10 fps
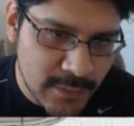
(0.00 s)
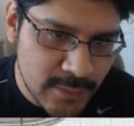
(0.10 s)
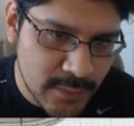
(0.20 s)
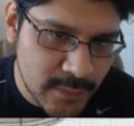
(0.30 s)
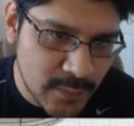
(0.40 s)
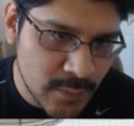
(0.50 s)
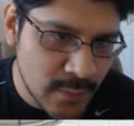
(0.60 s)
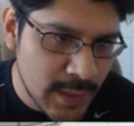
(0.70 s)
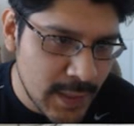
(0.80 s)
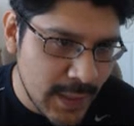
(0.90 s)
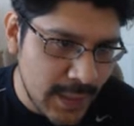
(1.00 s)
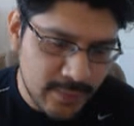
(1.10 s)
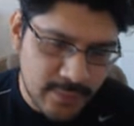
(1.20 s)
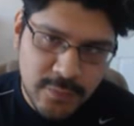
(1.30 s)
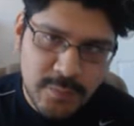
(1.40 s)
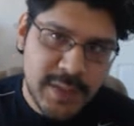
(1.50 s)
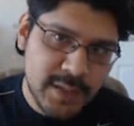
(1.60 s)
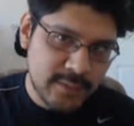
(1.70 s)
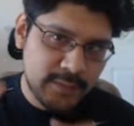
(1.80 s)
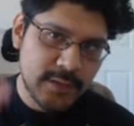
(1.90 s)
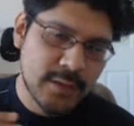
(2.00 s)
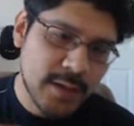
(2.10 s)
to do a two-piece